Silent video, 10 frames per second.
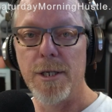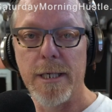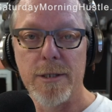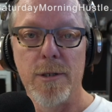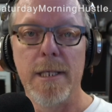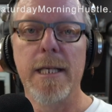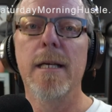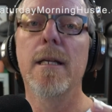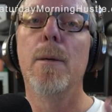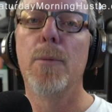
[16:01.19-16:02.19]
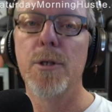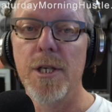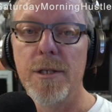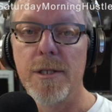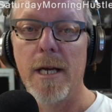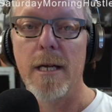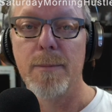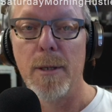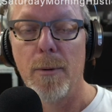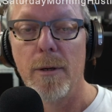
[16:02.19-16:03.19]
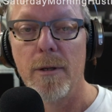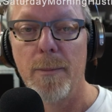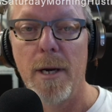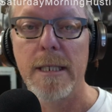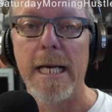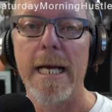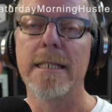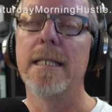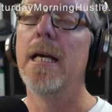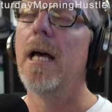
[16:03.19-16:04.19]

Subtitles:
you guys tuning in. Appreciate you guys being part of the podcast.